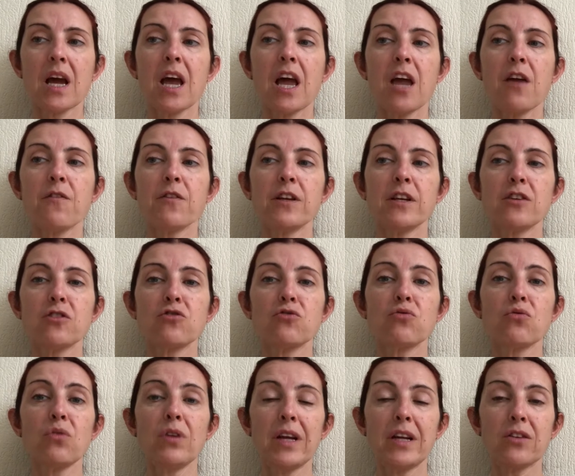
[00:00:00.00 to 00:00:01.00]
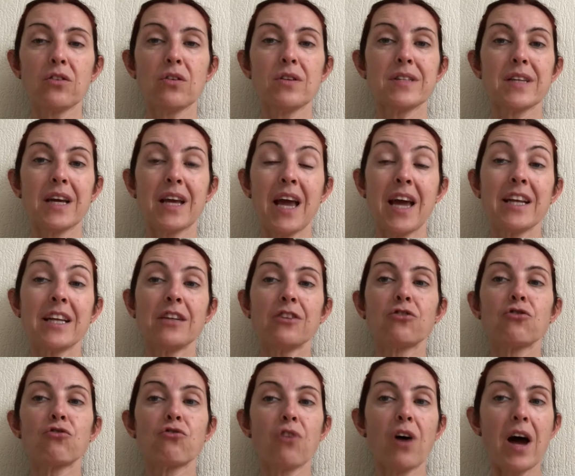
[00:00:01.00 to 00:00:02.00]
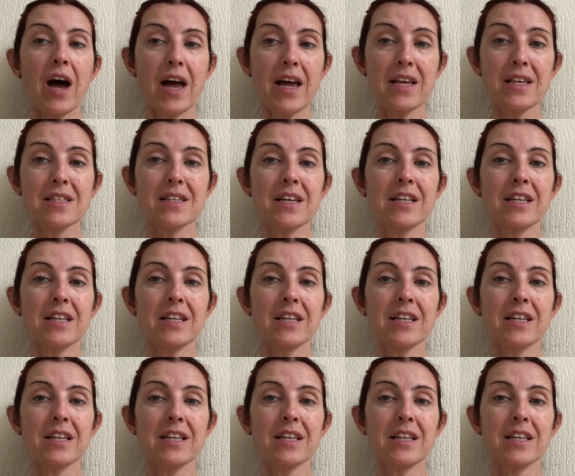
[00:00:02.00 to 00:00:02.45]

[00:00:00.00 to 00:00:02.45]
If it is too little, again, it dries,